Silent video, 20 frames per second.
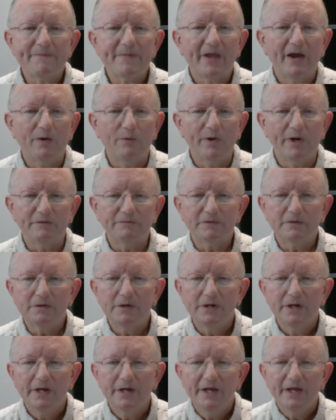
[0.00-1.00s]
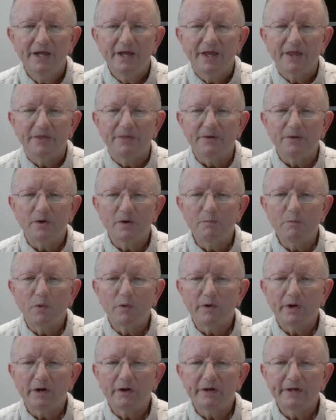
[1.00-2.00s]
However, there are
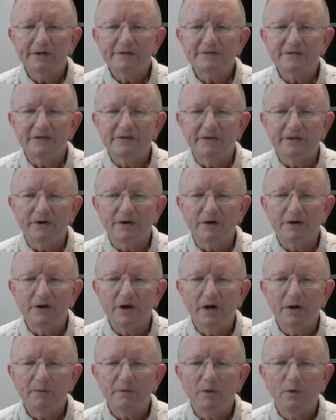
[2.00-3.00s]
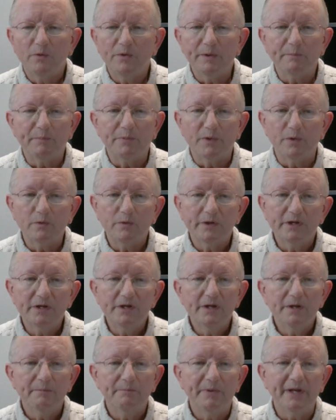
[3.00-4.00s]
more areas that are not only
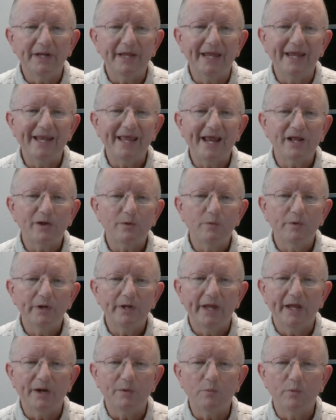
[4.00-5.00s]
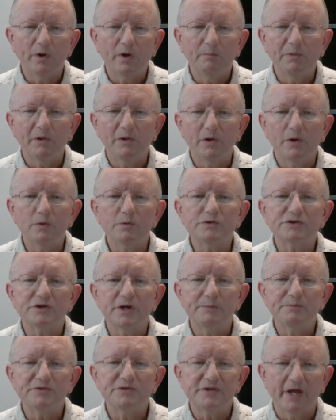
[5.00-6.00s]
broken, but inadequate and well below
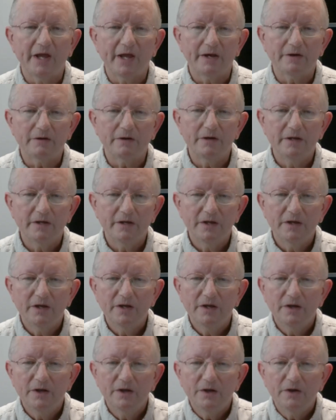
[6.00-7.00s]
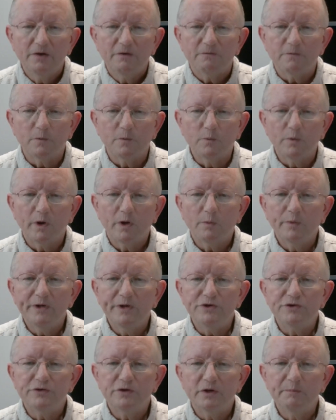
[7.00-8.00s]
substandard for where
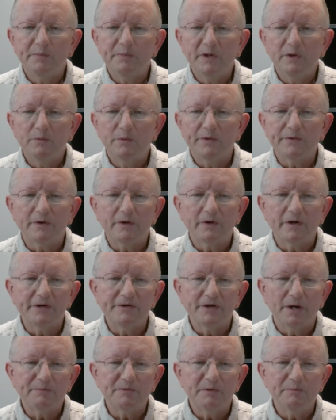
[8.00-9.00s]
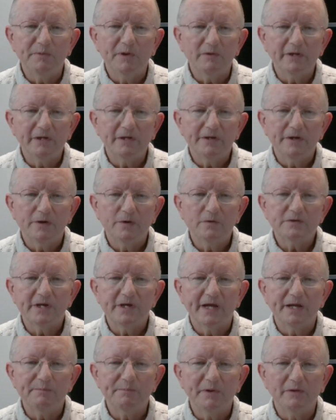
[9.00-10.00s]
we should be with our adopted building codes
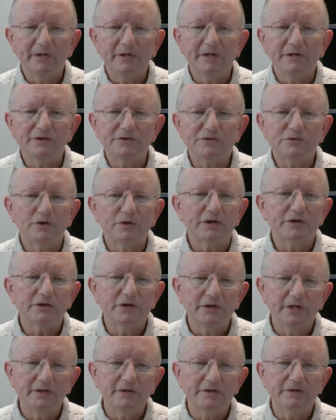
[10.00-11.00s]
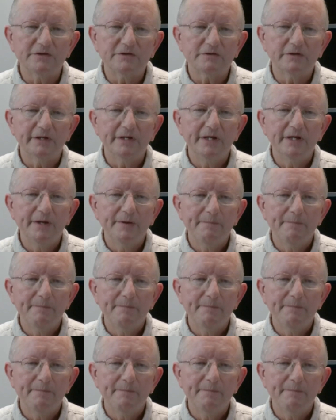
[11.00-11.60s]
and building construction industry.